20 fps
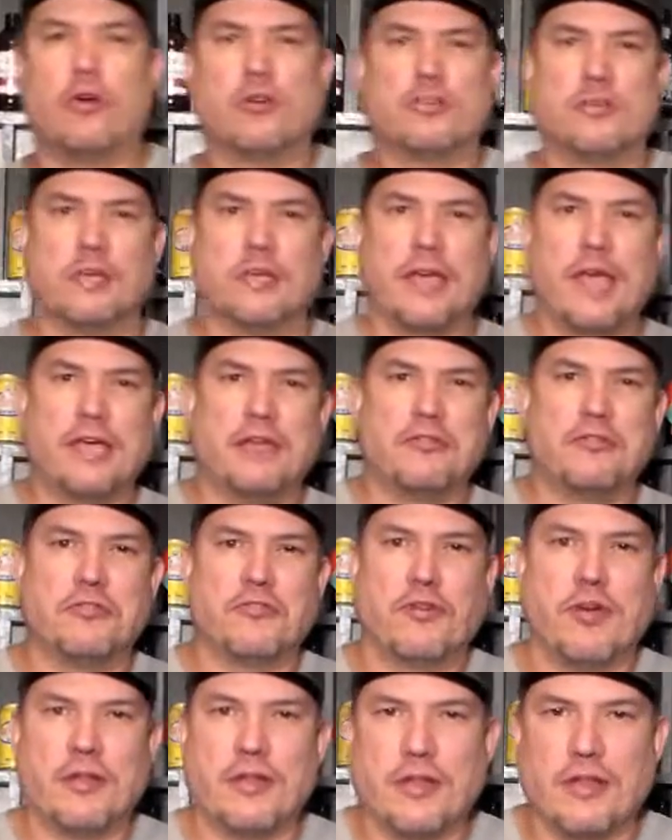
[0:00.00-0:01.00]
dogs in
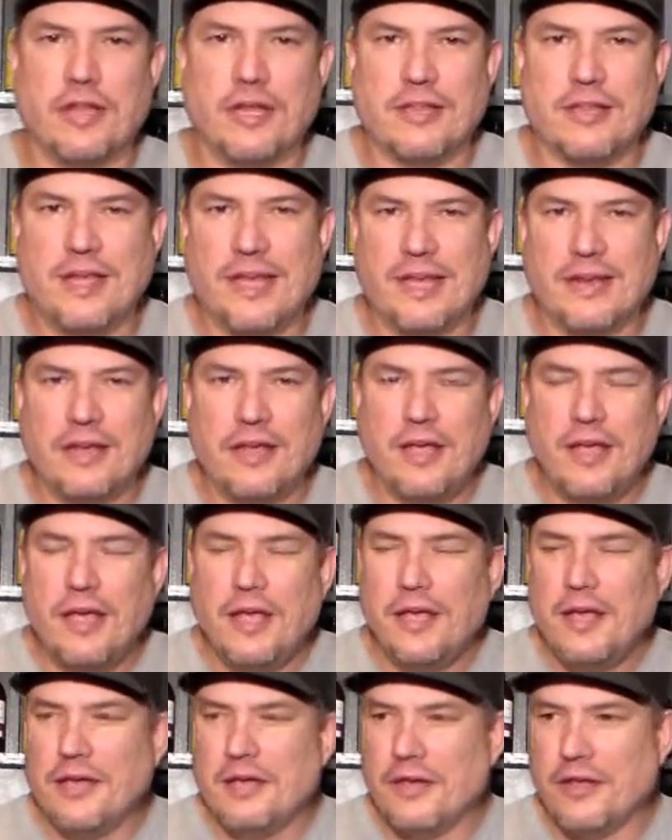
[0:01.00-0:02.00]
cages or anything like that.
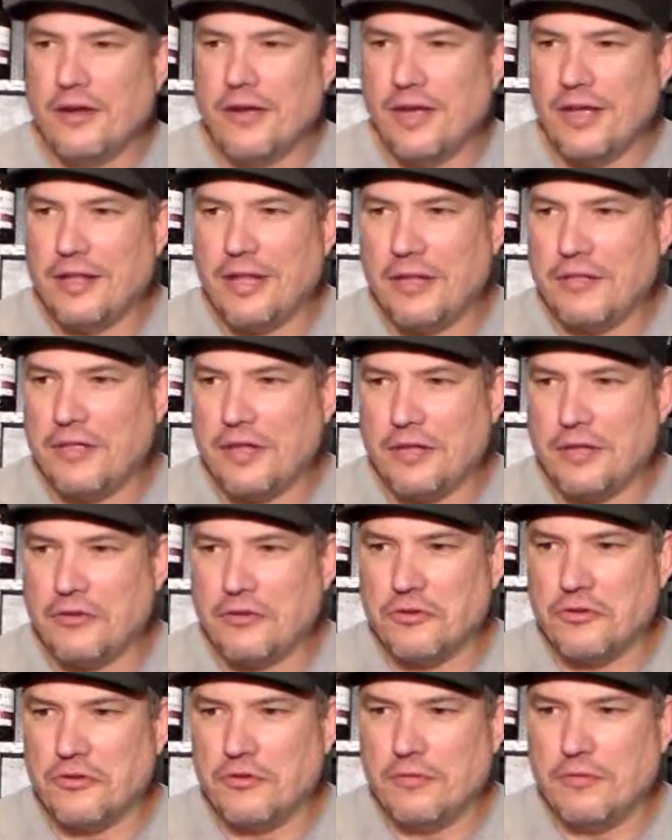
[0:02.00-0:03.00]
You know, I think
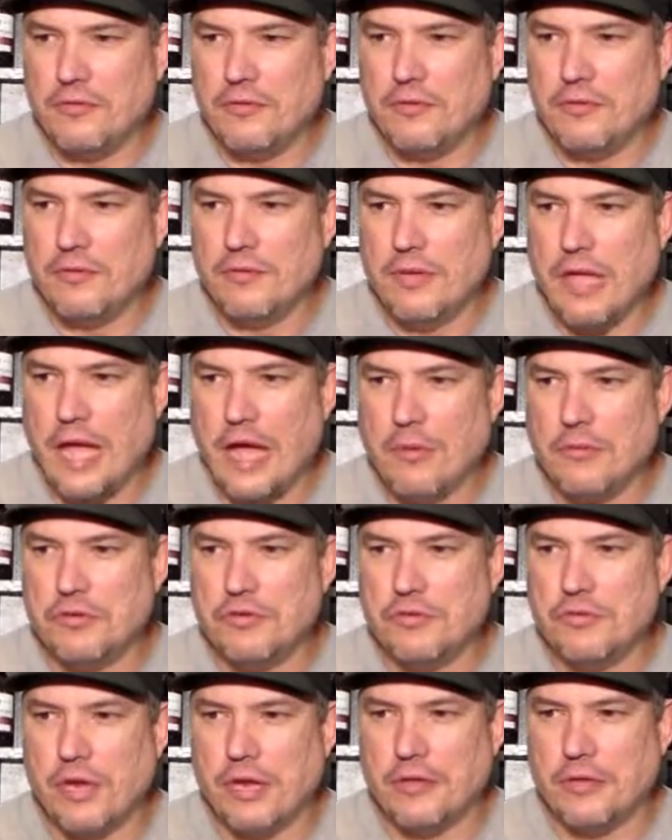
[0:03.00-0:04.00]
it's just, how
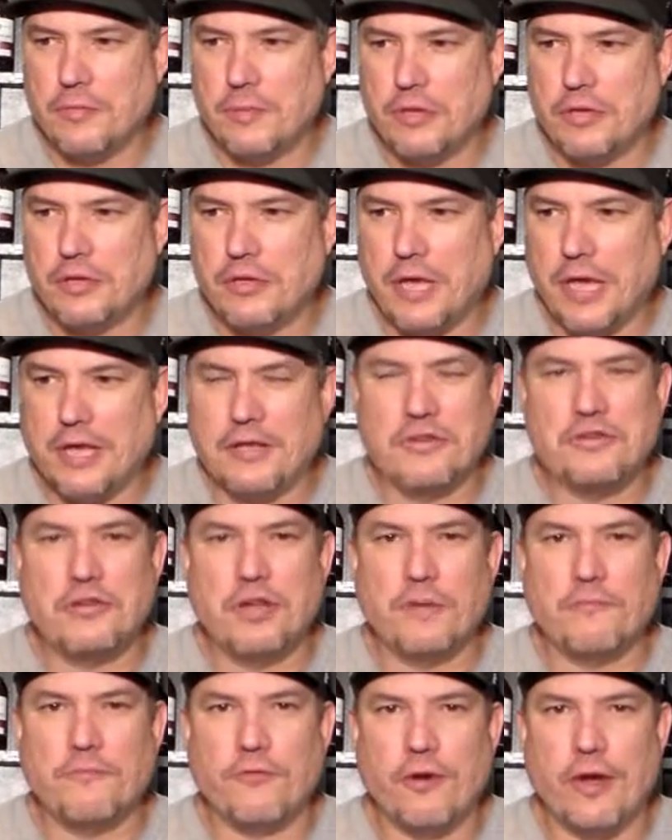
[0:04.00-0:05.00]
would you like to be
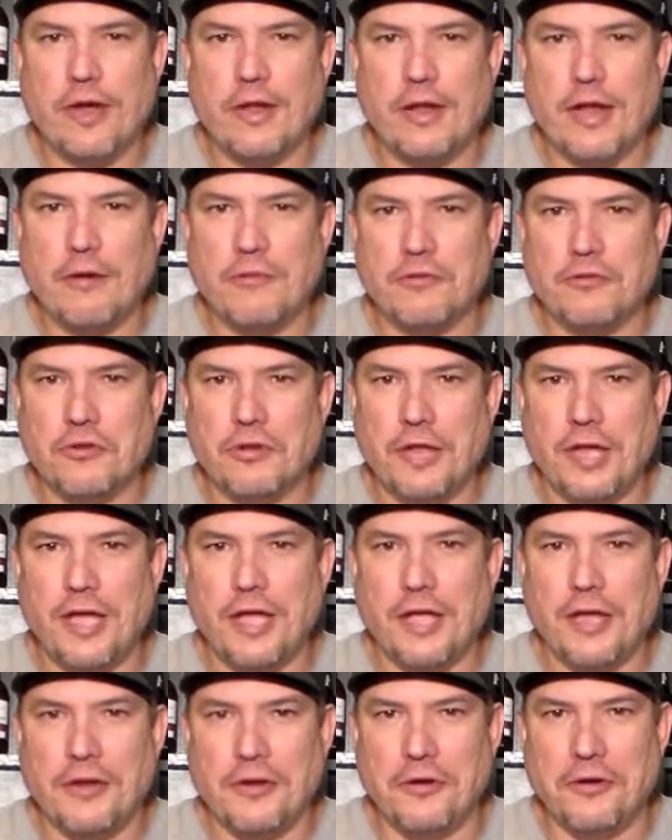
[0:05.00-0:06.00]
caged up for 8 hours a
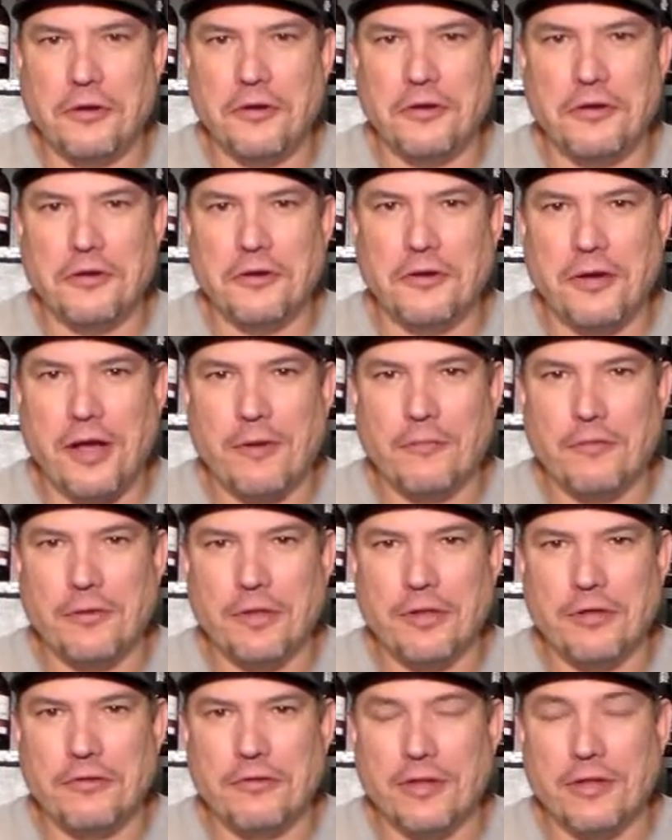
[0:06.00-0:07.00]
day and, you know, not
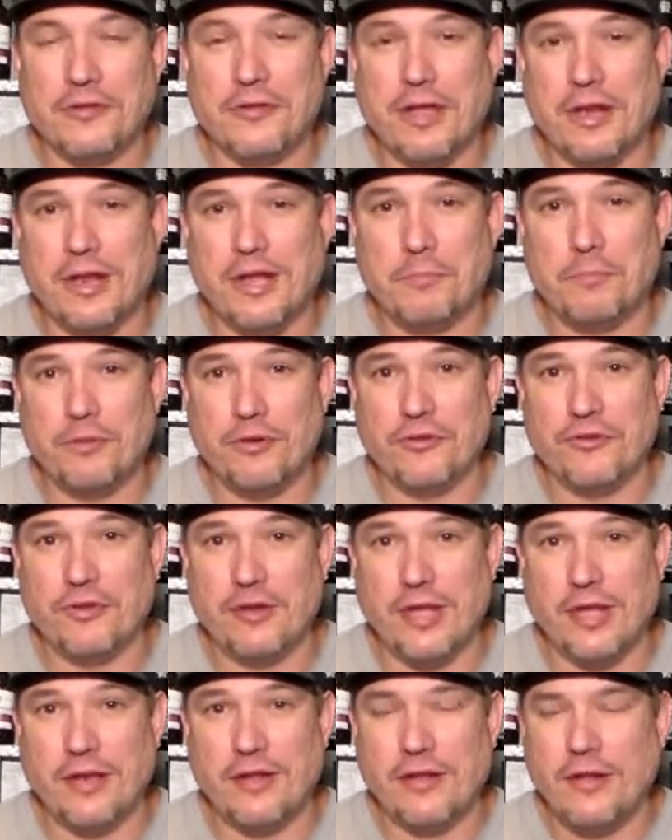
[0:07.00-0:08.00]
really do it? It's kind of like
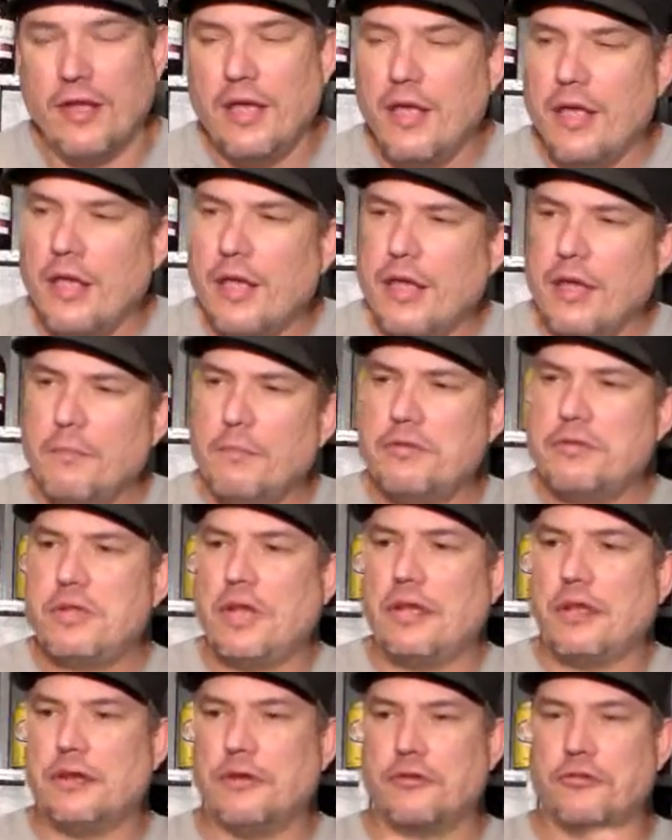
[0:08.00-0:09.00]
prison, ain't it? But
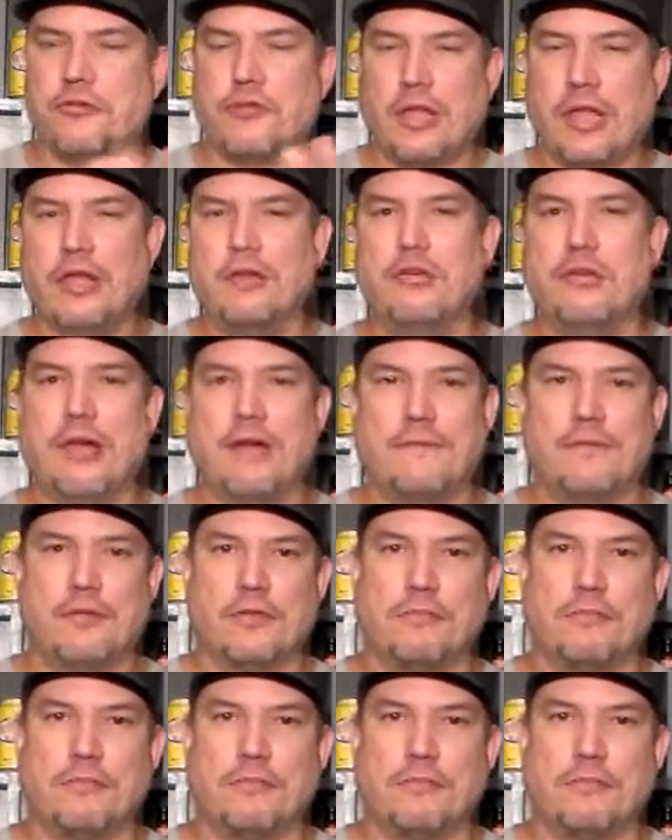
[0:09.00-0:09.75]
I understand they